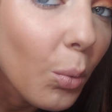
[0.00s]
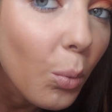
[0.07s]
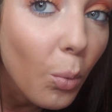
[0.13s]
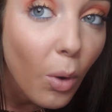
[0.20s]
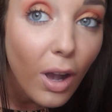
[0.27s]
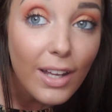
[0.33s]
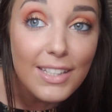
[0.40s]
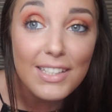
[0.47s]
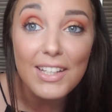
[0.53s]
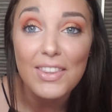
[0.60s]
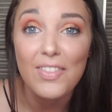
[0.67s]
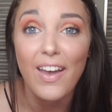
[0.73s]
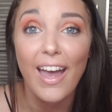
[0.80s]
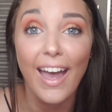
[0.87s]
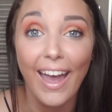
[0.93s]
What
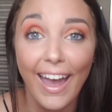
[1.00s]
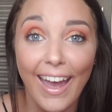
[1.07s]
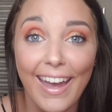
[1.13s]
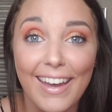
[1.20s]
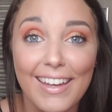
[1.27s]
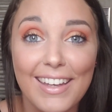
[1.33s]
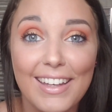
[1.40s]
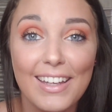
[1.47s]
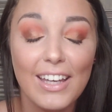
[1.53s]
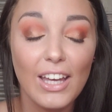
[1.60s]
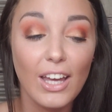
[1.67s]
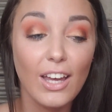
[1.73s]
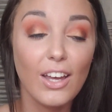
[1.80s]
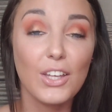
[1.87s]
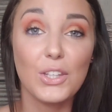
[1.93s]
the heck?
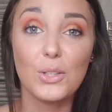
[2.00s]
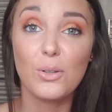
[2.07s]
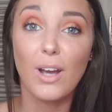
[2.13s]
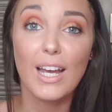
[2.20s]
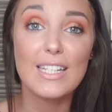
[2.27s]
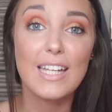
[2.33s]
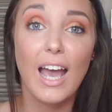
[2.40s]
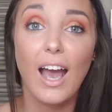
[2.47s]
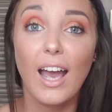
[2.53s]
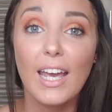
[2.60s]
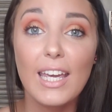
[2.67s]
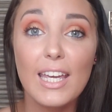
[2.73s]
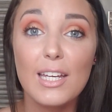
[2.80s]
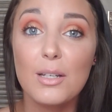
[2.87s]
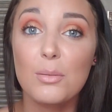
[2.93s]
You guys,
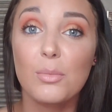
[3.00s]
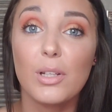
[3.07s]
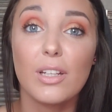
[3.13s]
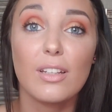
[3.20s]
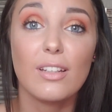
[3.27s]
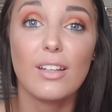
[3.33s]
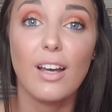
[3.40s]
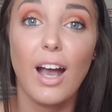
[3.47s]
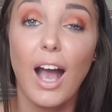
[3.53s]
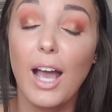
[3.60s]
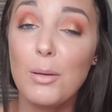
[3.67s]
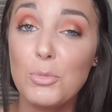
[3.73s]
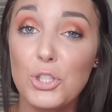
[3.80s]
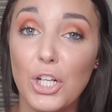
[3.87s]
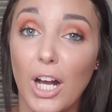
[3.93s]

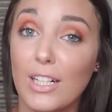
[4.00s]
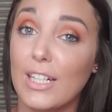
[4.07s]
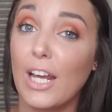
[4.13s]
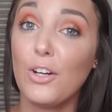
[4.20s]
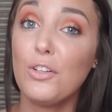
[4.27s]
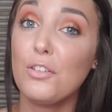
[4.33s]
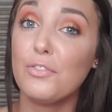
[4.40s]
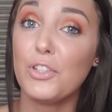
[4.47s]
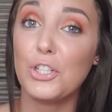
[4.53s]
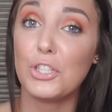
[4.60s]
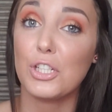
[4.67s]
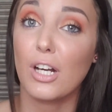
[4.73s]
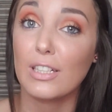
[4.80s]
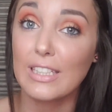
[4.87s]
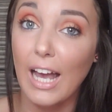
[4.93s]
I'm shocked. I don't know if you're
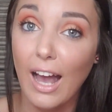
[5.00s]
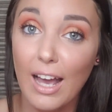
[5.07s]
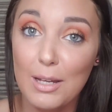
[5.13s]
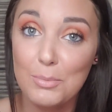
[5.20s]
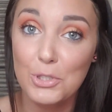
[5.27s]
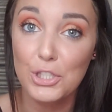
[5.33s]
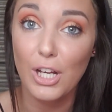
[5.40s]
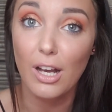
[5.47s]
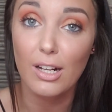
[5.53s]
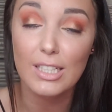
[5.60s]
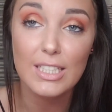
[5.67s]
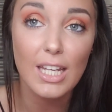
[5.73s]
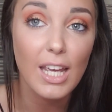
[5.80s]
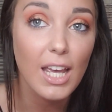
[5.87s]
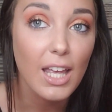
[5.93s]
shocked. I'm
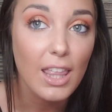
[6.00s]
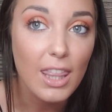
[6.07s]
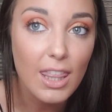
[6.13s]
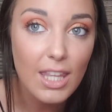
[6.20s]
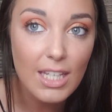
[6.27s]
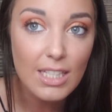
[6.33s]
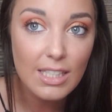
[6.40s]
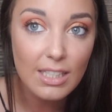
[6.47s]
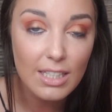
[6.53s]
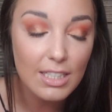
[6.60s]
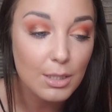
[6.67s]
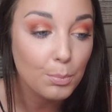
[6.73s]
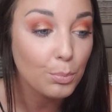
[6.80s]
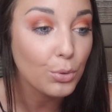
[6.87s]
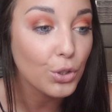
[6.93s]
shocked. This
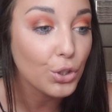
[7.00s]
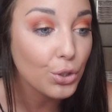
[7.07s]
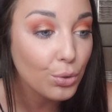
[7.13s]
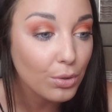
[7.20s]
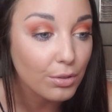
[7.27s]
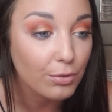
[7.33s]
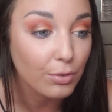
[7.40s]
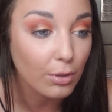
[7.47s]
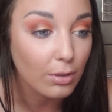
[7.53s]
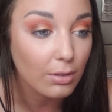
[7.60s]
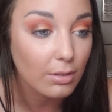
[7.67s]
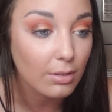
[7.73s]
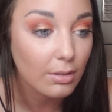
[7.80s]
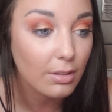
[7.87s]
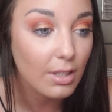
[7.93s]
is
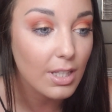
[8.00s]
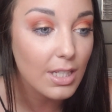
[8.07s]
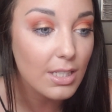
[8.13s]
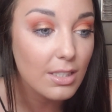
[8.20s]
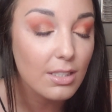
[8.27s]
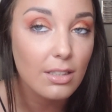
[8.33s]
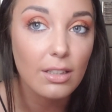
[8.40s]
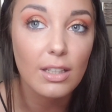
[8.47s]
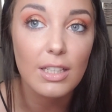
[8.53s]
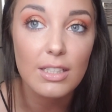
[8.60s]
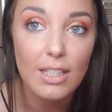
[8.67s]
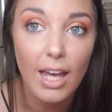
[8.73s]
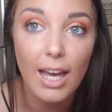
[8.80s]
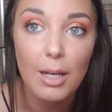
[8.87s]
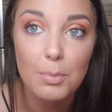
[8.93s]
beautiful. This
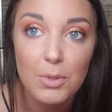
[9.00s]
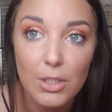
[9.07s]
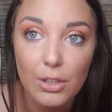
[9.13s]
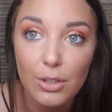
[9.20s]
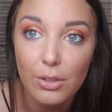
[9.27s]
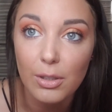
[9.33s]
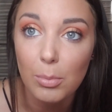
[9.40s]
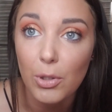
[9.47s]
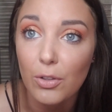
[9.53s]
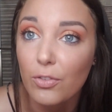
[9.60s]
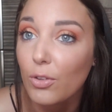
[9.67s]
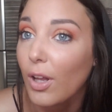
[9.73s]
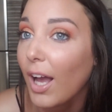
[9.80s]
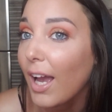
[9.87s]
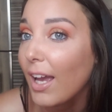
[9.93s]
is absolutely
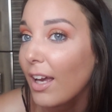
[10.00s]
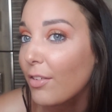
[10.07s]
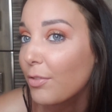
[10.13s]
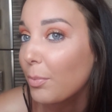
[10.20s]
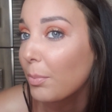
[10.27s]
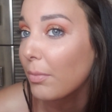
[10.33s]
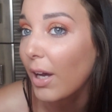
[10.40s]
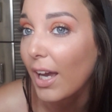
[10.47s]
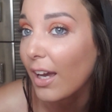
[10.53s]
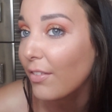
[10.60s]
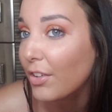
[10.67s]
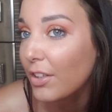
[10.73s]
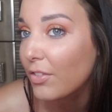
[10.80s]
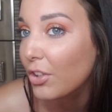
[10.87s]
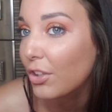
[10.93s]
beautiful. I
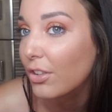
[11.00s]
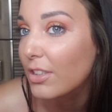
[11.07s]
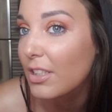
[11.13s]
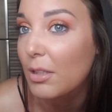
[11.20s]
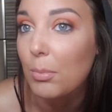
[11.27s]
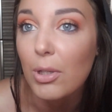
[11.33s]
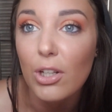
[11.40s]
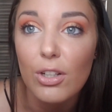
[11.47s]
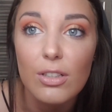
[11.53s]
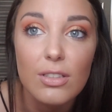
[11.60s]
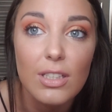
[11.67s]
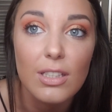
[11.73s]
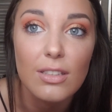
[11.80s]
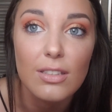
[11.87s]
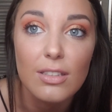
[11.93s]
haven't even looked in the mirror
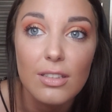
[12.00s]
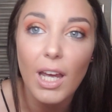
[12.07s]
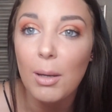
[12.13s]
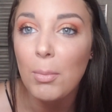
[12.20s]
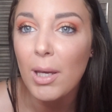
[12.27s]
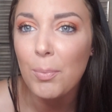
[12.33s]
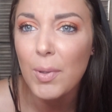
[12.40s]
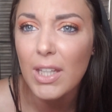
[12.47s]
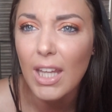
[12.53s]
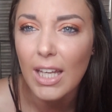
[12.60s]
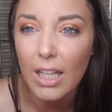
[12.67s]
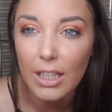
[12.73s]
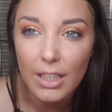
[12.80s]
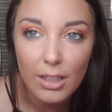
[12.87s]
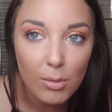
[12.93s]
since. I might be
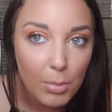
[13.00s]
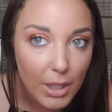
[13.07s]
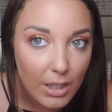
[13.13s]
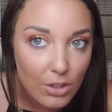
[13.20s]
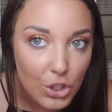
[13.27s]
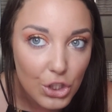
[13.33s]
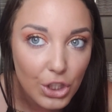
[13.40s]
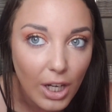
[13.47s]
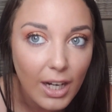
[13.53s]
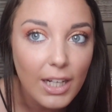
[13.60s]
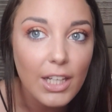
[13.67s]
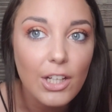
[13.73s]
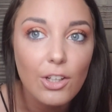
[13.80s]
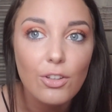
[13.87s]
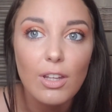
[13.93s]
like a little bit
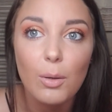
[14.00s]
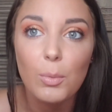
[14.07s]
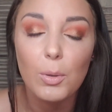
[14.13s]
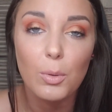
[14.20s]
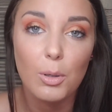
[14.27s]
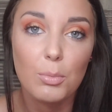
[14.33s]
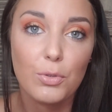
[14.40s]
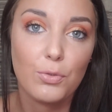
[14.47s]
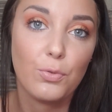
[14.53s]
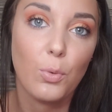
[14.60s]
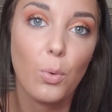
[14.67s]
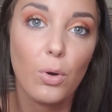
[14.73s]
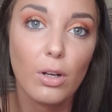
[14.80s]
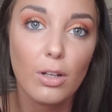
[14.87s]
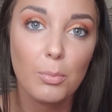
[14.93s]
shinier than we were
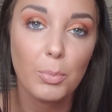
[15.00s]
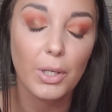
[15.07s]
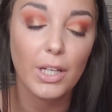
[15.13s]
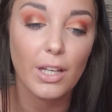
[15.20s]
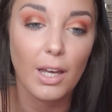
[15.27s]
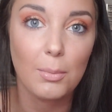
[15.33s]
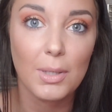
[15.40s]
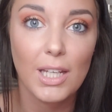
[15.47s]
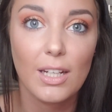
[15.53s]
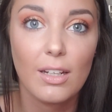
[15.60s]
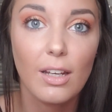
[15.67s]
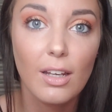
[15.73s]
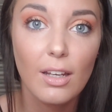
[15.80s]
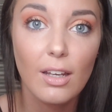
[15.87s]
before, but I mean,